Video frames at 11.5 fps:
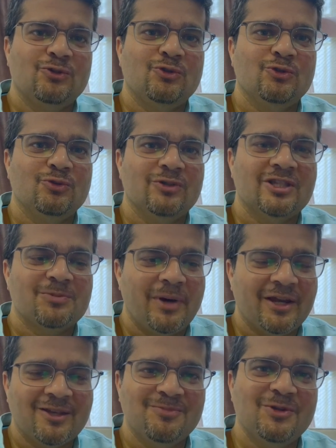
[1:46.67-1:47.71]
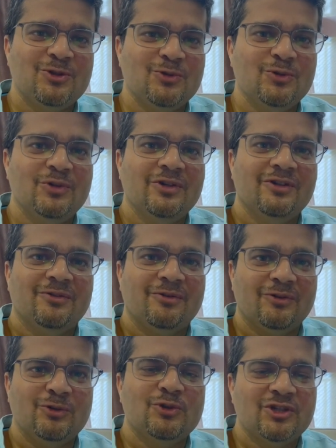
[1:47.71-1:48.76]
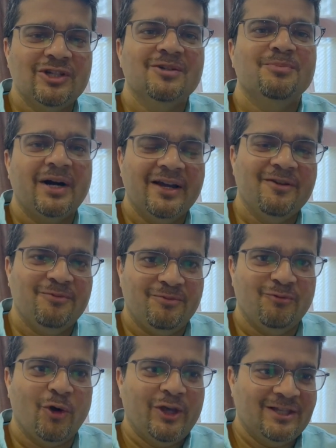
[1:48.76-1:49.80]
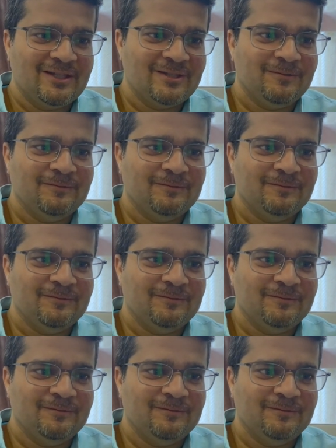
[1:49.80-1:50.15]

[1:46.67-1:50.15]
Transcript: to inspiring me to share my voice.